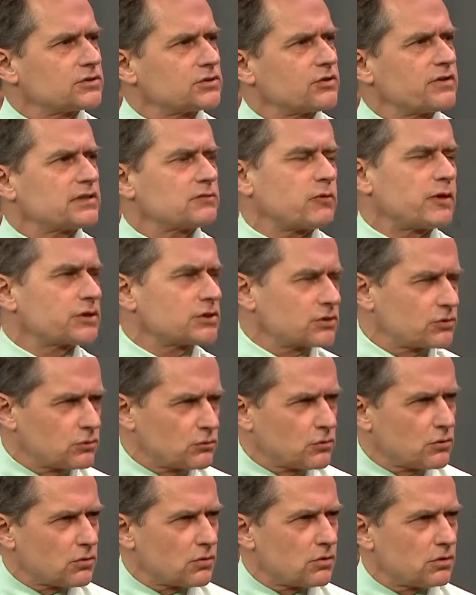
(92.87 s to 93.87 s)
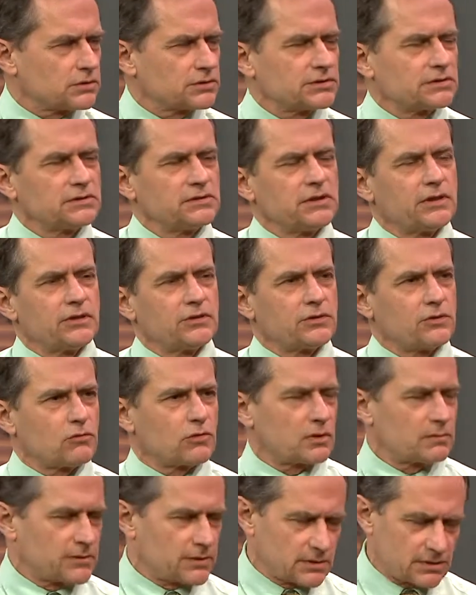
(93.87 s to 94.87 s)
So that's why schools, you know,
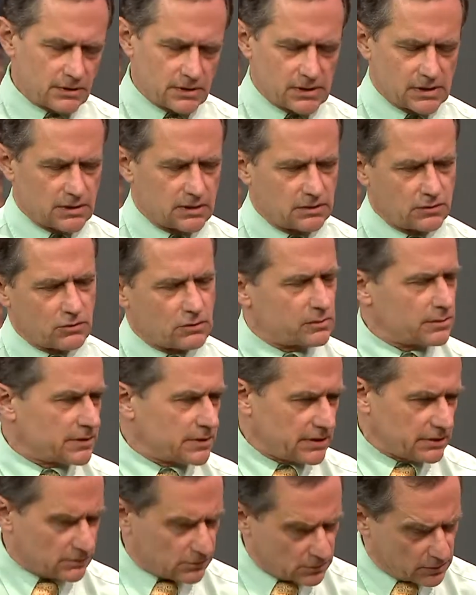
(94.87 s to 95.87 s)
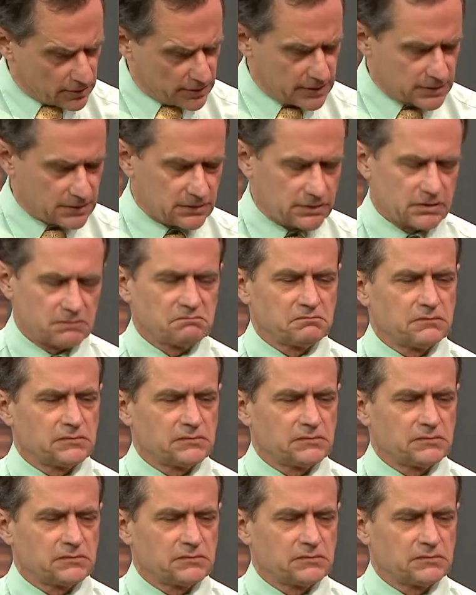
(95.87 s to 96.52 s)
dorm, uh, dormitories,